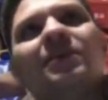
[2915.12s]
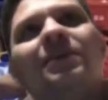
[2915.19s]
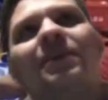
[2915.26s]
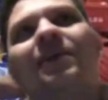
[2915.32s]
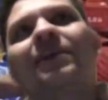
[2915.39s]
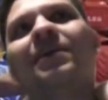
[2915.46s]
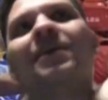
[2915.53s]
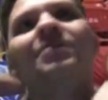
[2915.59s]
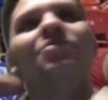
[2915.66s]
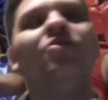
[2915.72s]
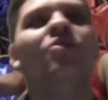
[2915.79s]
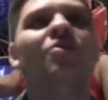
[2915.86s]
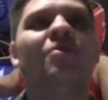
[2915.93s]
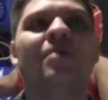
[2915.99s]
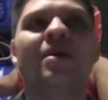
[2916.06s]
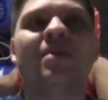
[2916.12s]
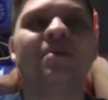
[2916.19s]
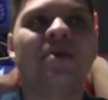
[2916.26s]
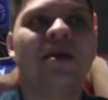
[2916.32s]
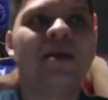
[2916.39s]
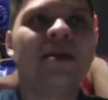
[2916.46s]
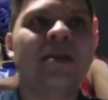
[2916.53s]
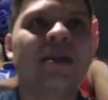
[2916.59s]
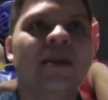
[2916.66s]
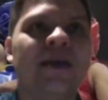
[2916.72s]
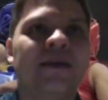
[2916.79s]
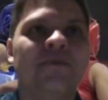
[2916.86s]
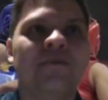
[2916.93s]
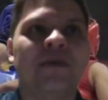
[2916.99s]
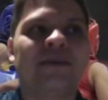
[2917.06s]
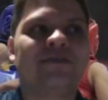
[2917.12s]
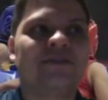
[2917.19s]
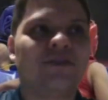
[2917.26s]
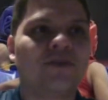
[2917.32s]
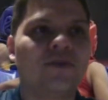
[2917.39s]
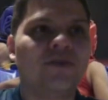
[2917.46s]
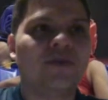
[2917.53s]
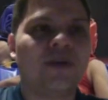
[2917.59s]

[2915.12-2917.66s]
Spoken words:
like I know, like Mexico.